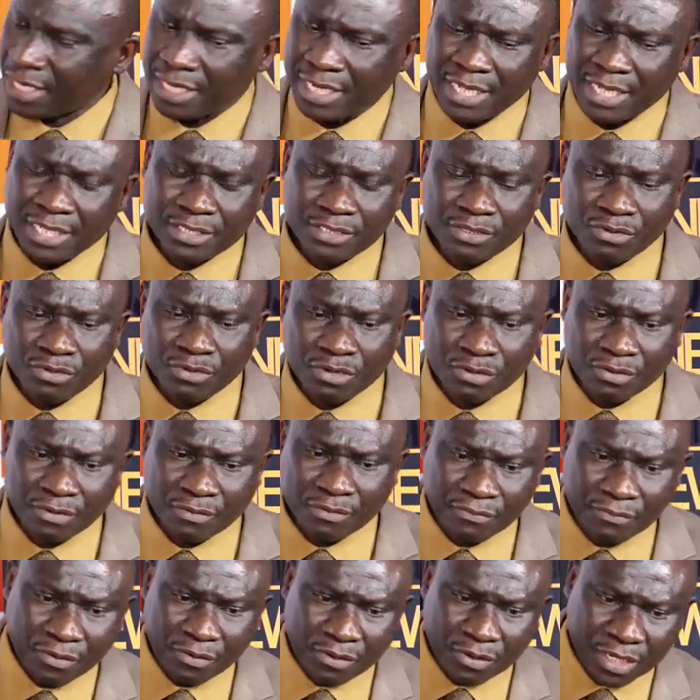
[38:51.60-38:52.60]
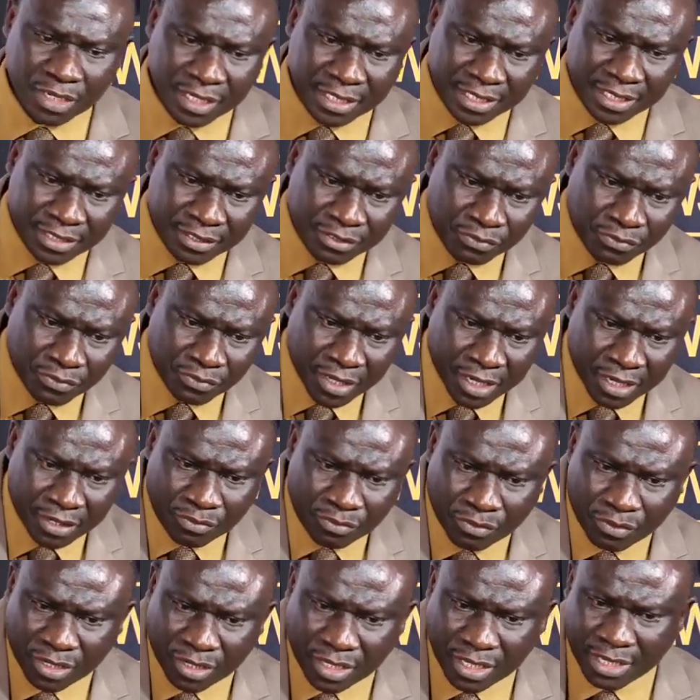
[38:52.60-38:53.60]
there's a lot of other things we are
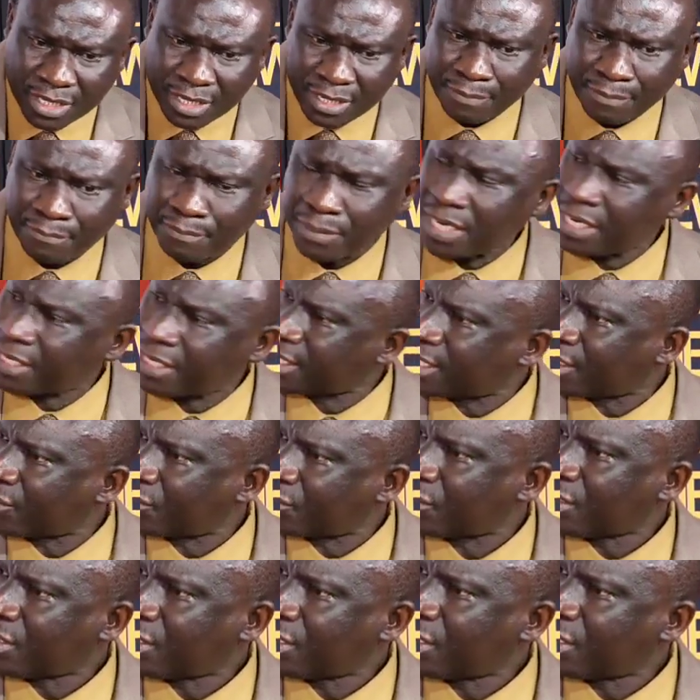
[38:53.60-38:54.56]
doing in the background.